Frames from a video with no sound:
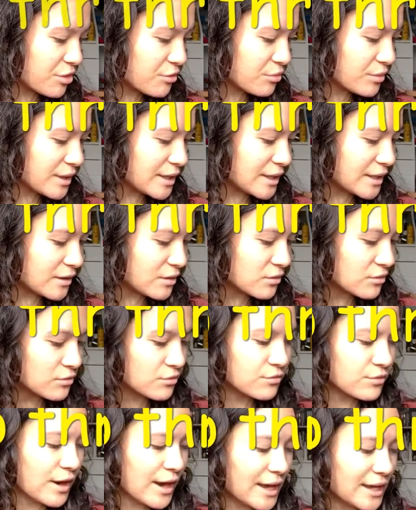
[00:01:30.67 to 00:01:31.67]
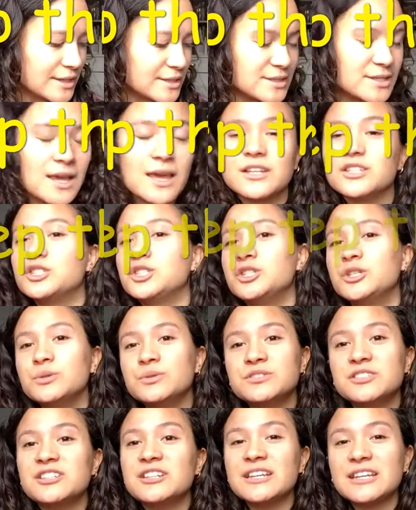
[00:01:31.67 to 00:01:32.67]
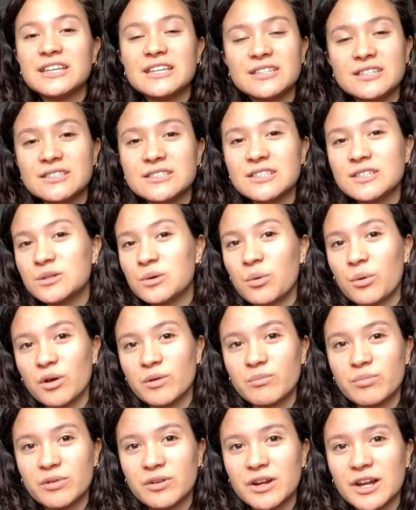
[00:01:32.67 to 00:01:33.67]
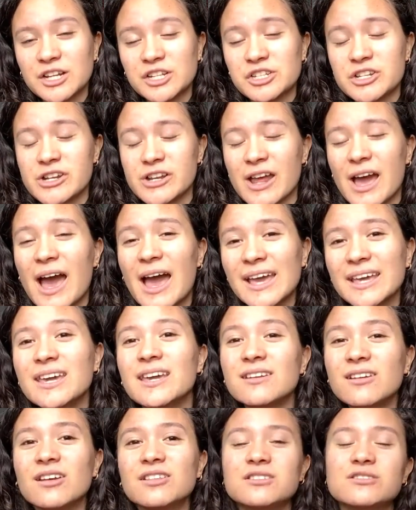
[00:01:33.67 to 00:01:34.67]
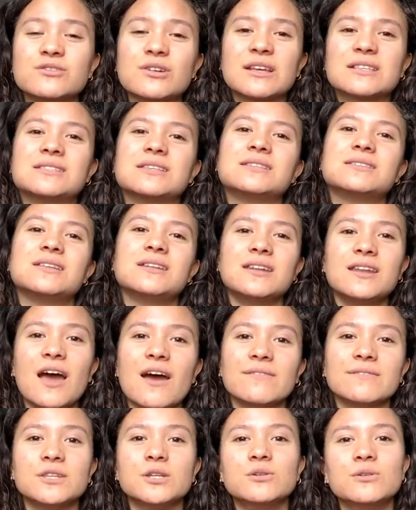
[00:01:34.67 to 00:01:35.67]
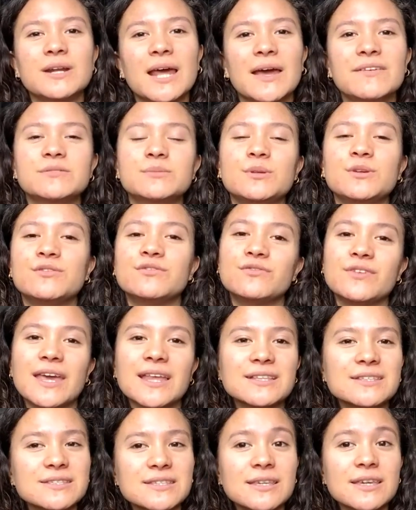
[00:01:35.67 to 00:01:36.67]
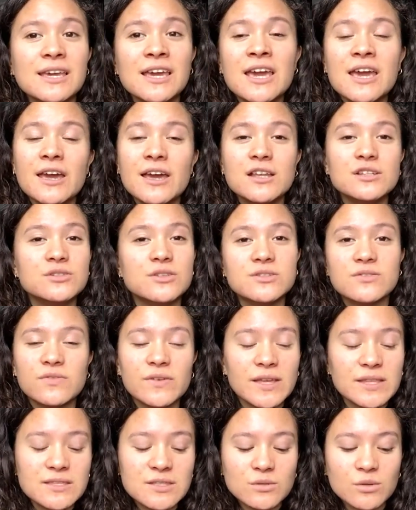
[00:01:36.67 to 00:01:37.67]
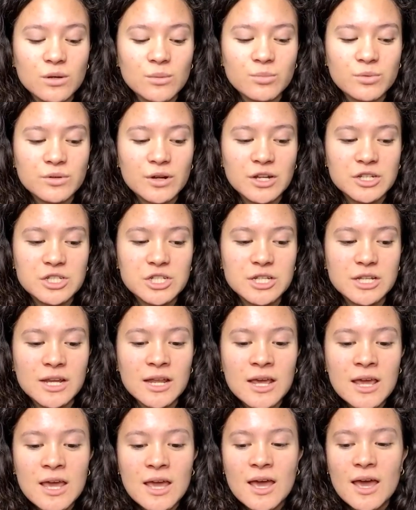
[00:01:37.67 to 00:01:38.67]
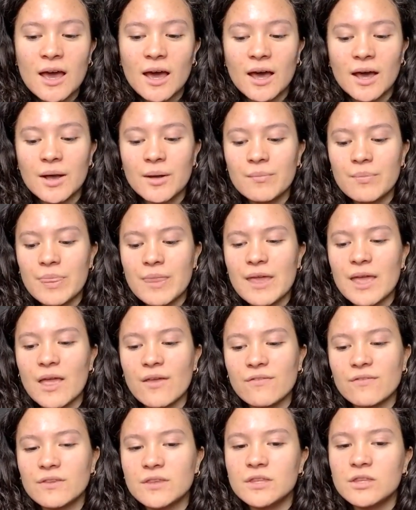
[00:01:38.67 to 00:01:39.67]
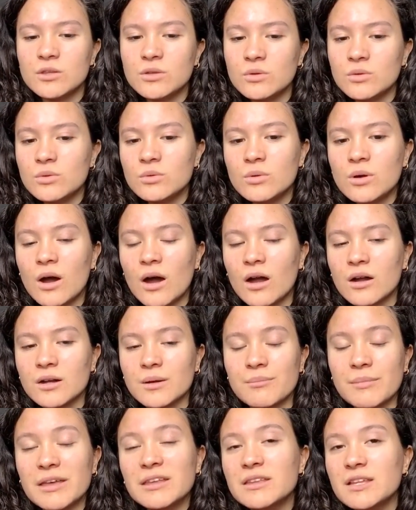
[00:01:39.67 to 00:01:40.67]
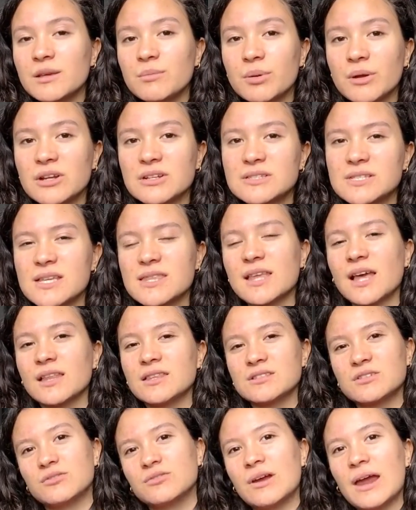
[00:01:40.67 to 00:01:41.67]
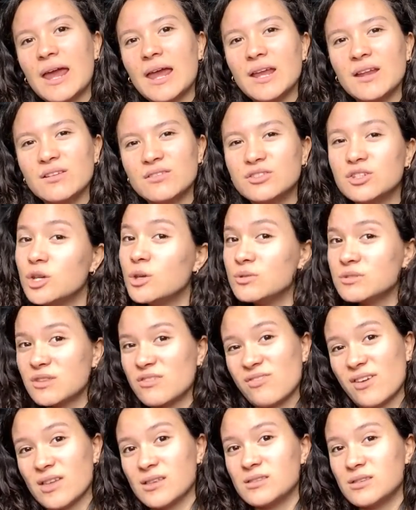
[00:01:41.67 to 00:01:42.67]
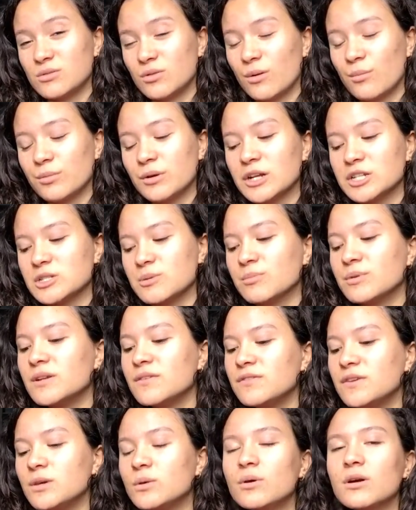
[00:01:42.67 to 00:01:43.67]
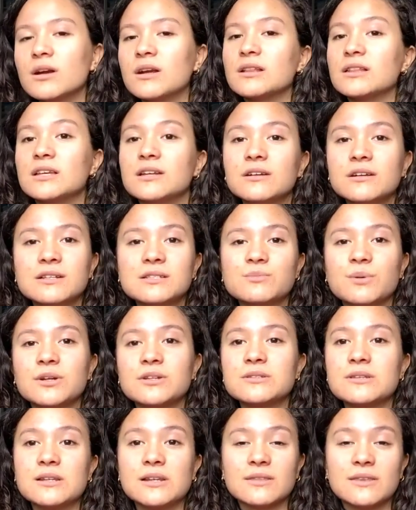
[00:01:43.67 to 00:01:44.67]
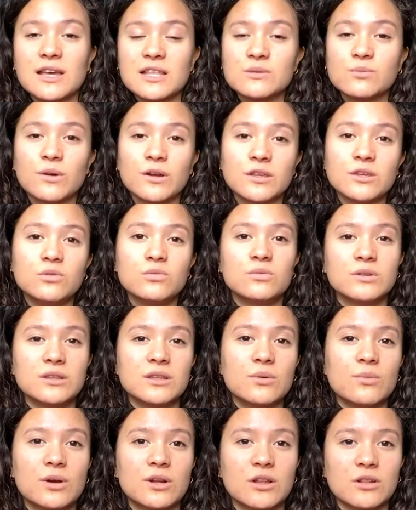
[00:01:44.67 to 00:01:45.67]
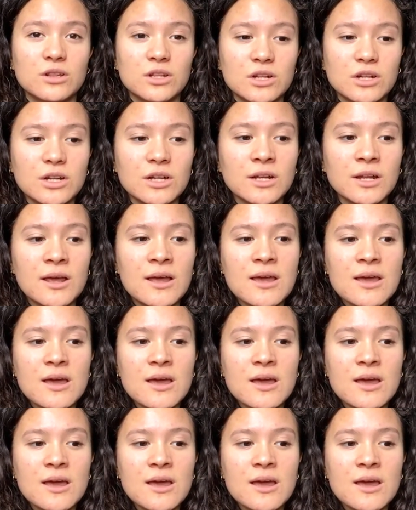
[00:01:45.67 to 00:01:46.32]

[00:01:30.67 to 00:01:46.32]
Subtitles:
3, write. Choose an easy chord progression. I cannot stress this enough. You don't have to be fancy and choose a fancy chord progression. If you are a melody person, that's great. Choose the fancy chord progression. But if you are a lyrics person and that's where you really want to learn,